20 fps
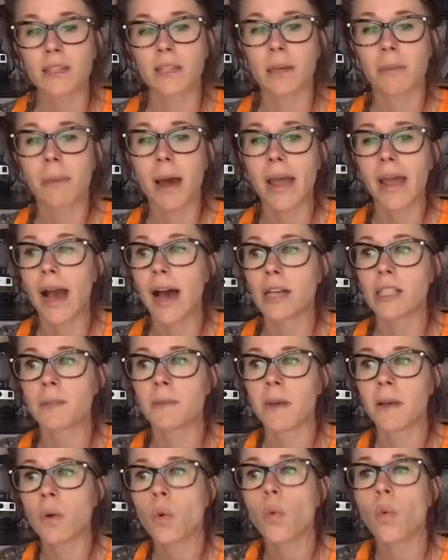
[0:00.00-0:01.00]
to my
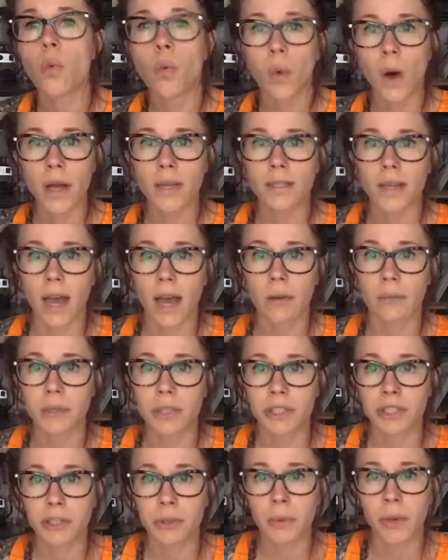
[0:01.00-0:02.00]
husband what I
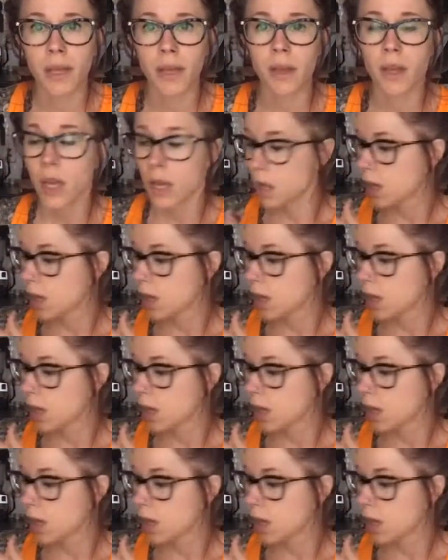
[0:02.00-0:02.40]
was doing,